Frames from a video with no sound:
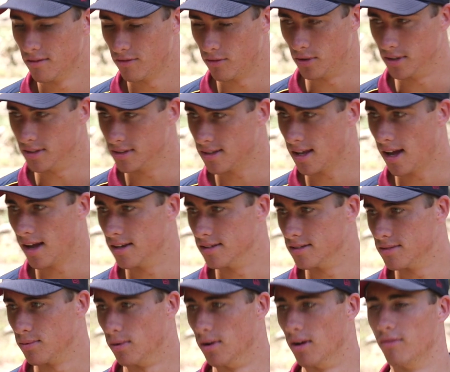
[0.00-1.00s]
footy state
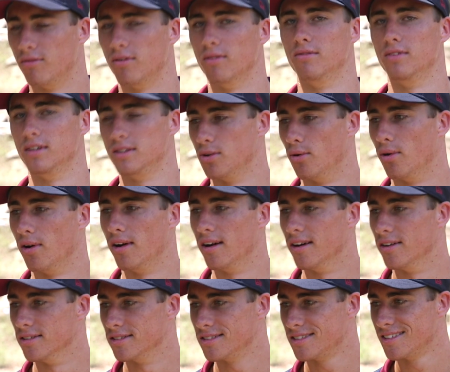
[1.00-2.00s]
as where I'm from,
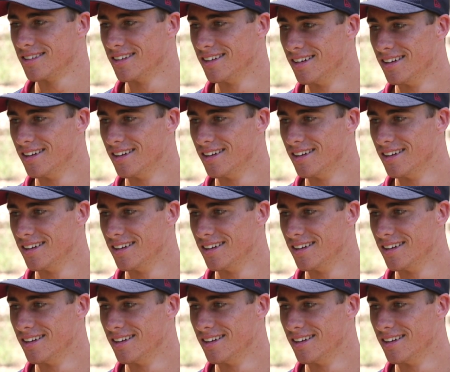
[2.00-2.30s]
Victoria, it's